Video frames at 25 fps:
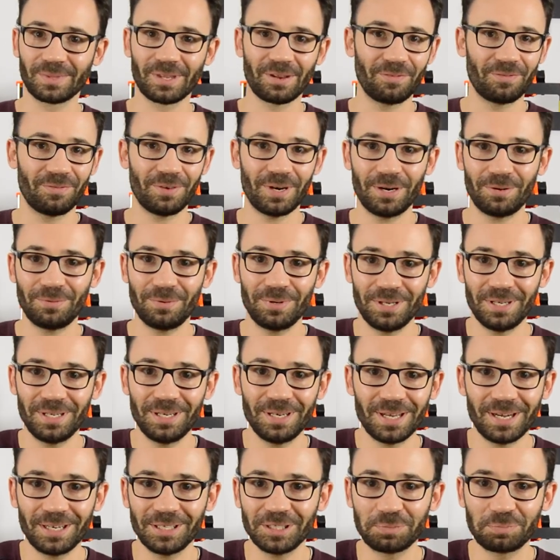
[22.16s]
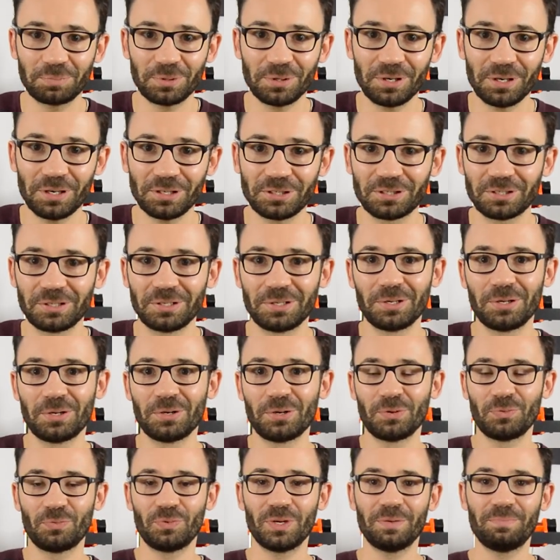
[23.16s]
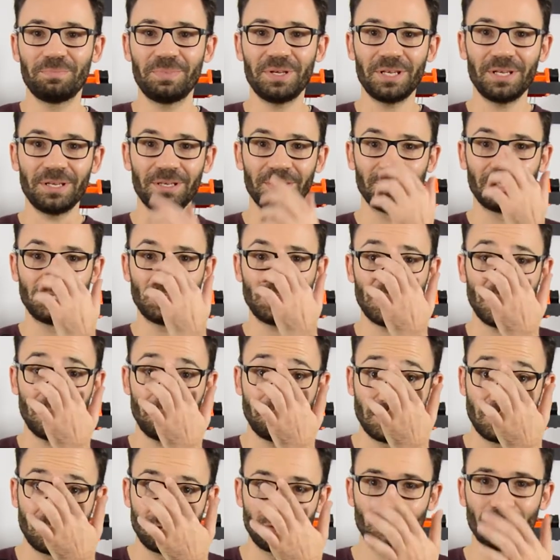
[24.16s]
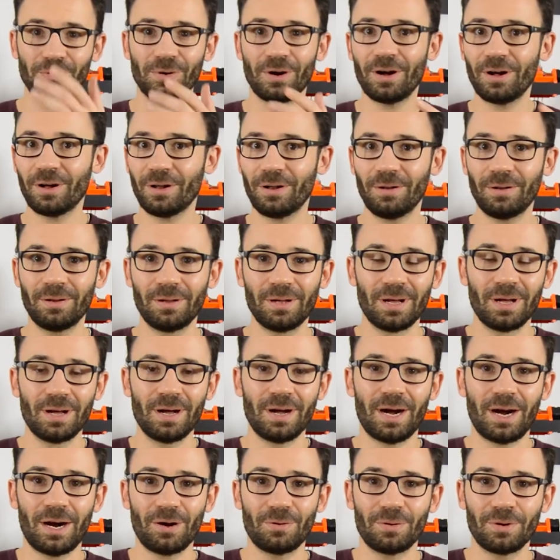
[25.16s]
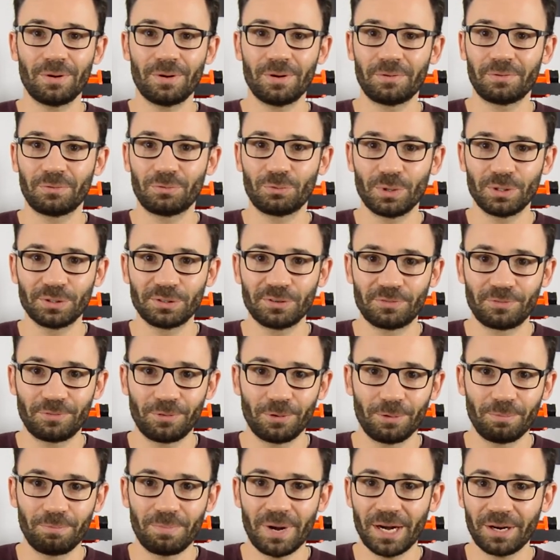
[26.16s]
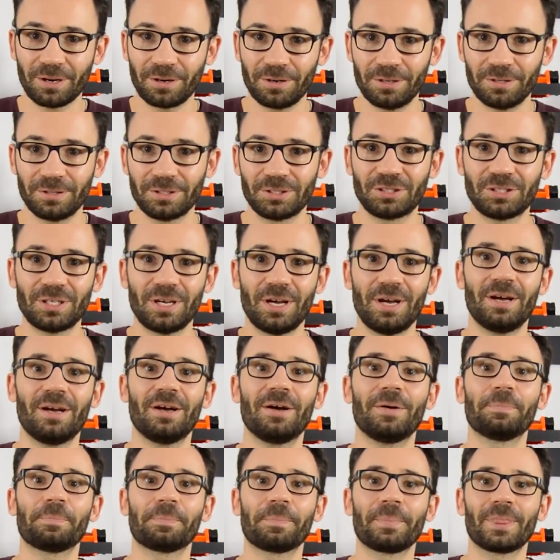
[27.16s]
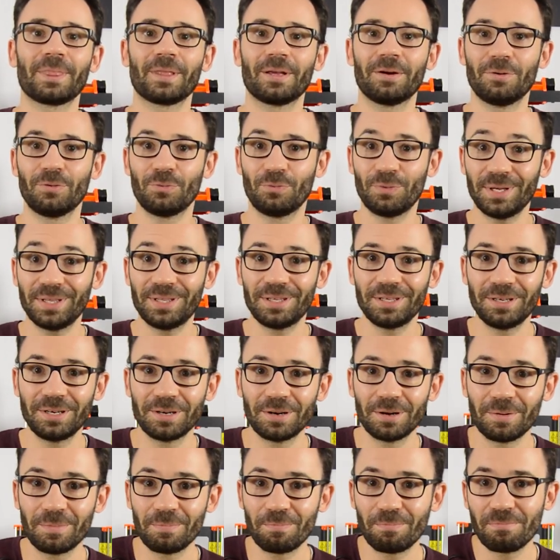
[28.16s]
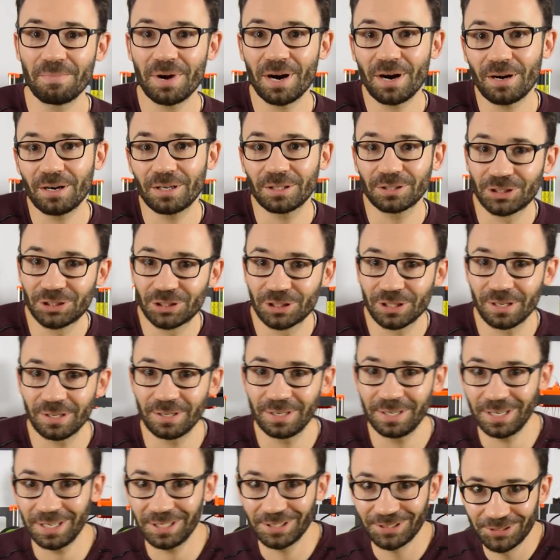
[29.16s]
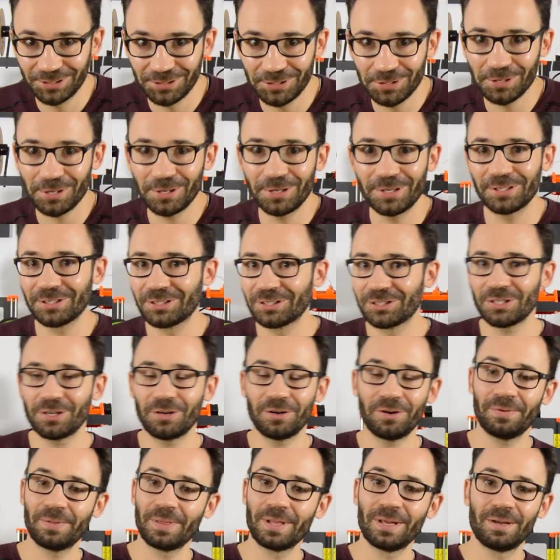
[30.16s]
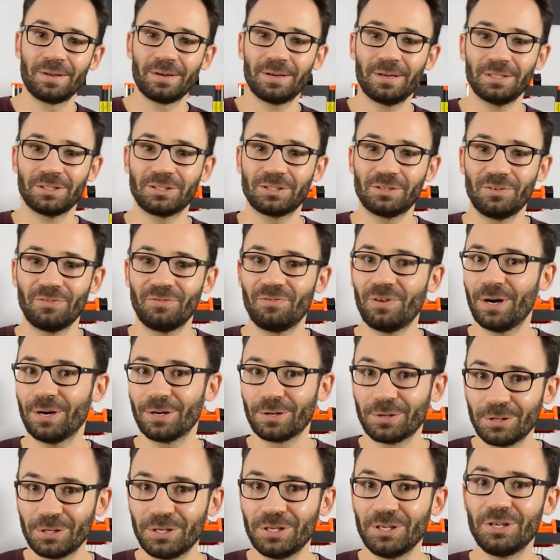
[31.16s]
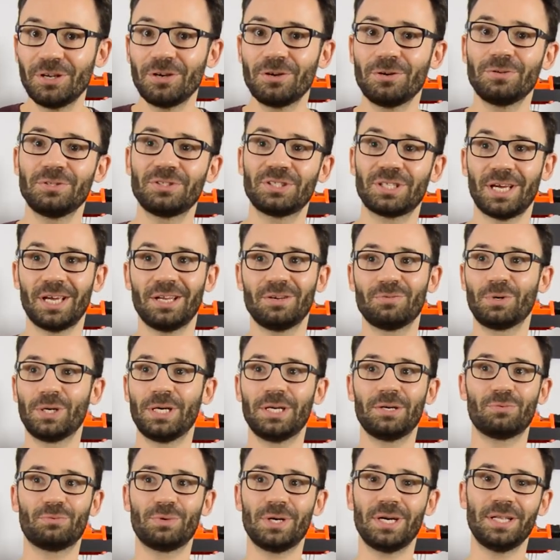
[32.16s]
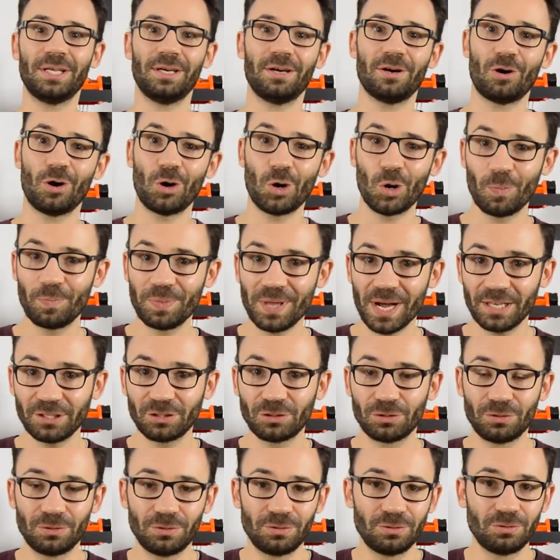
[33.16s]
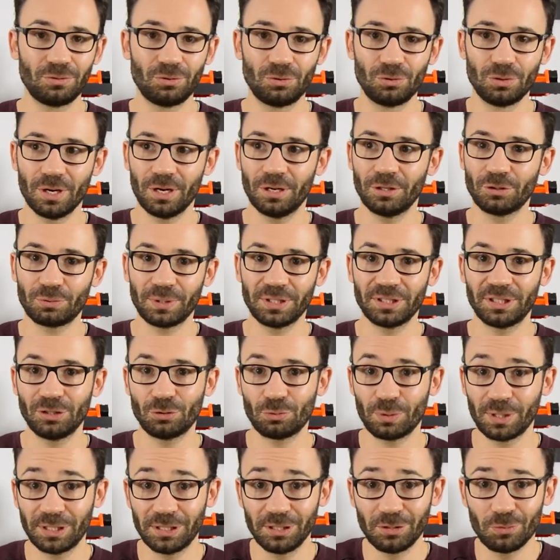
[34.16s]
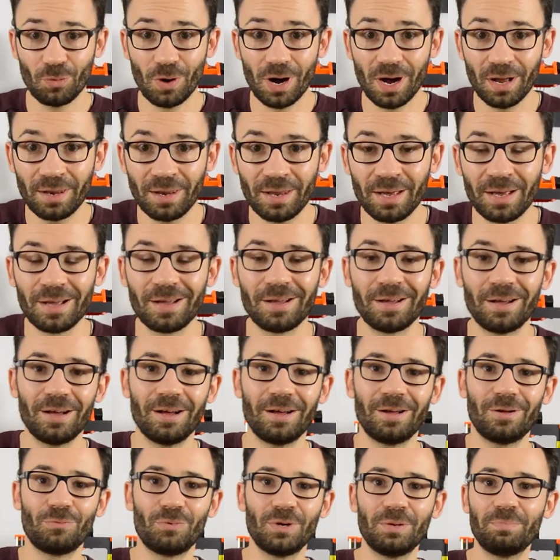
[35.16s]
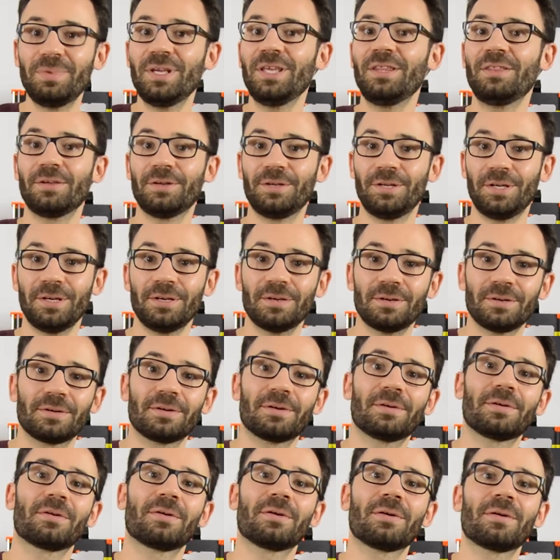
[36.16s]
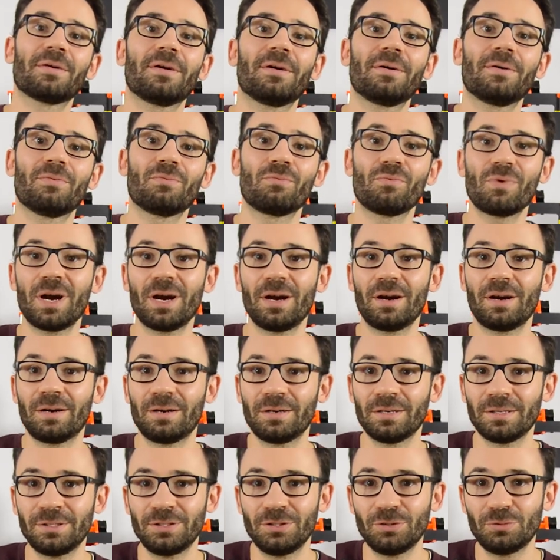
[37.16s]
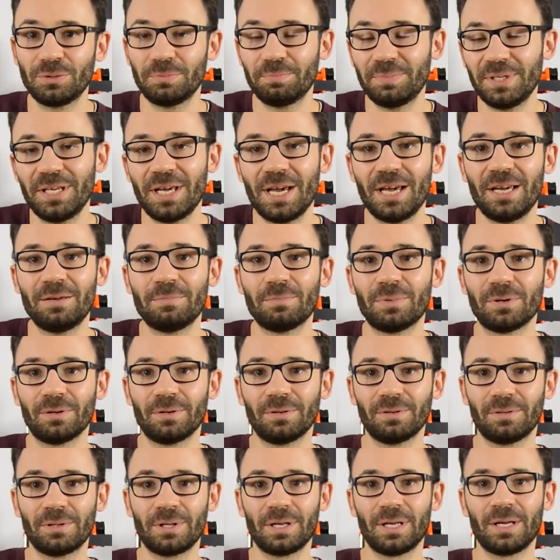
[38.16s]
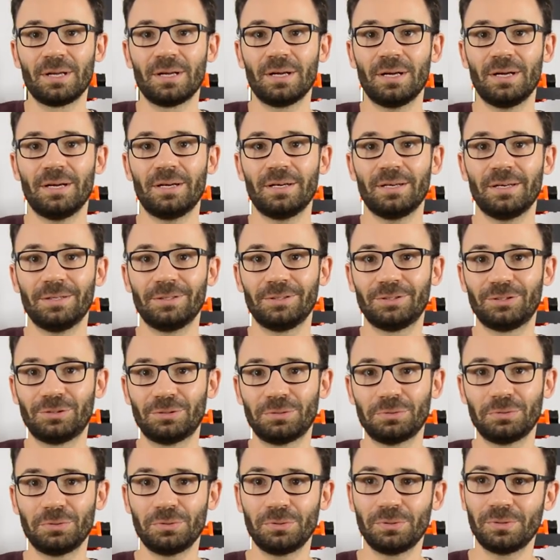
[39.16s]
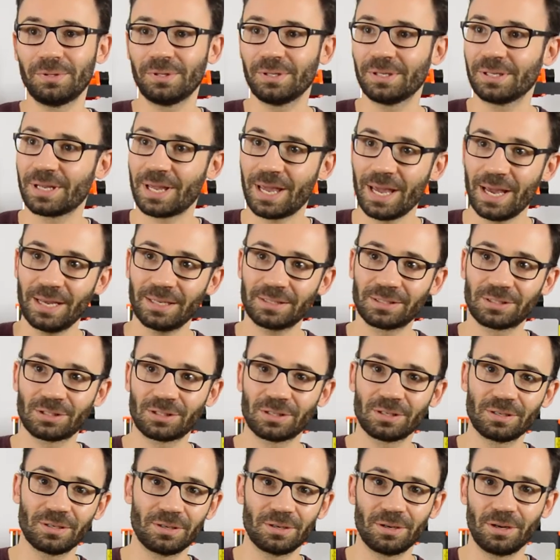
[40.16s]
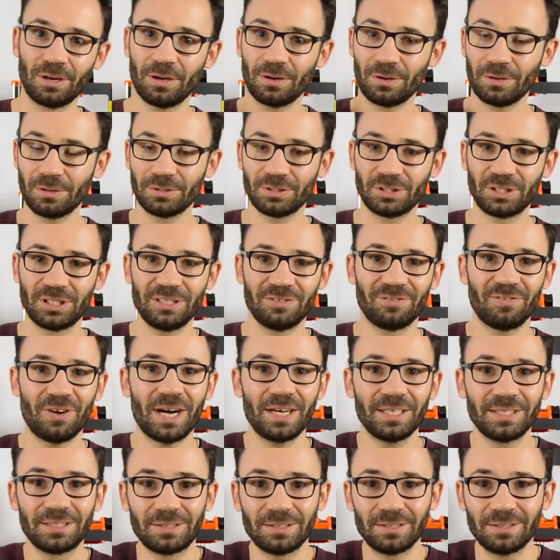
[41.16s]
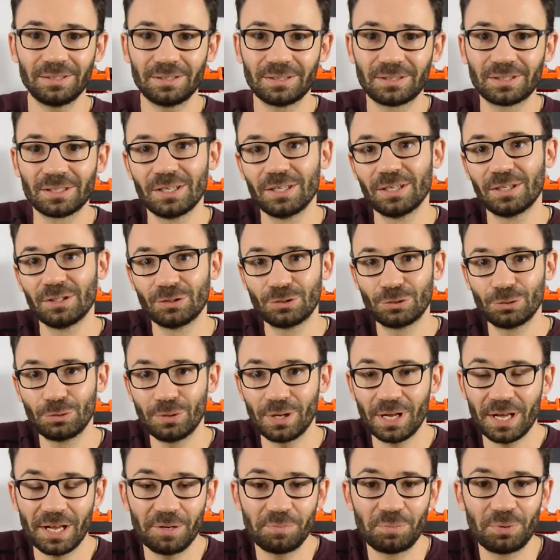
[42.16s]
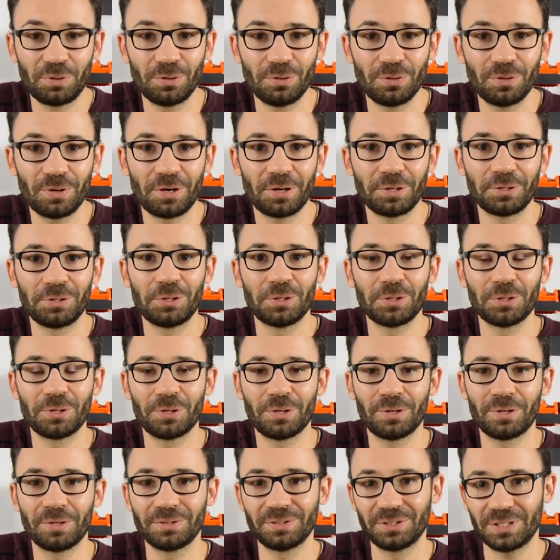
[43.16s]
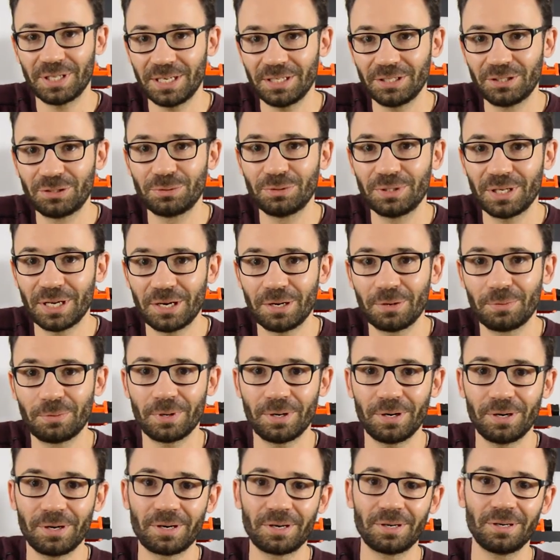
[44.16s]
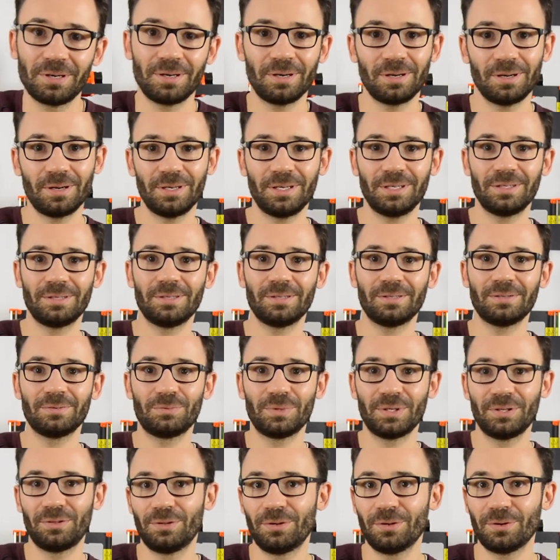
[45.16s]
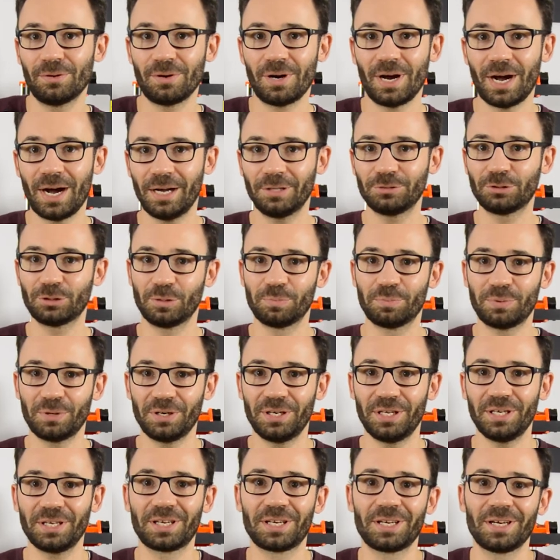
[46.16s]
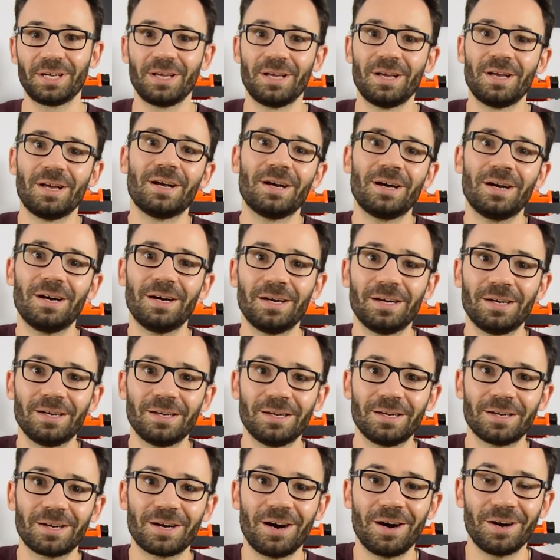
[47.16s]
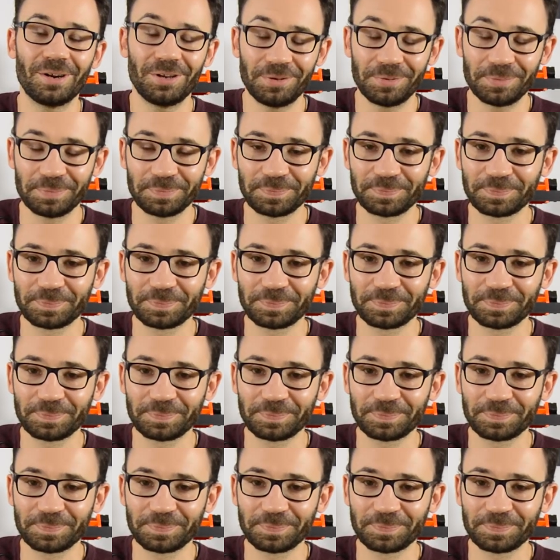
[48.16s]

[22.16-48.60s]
very nice products will be shipped to all our wonderful backers within March next year. So that's a very good news, and we really hope that 2021 will be the year where you will be able to get those devices to help you on your day-to-day work with your hydroponic garden.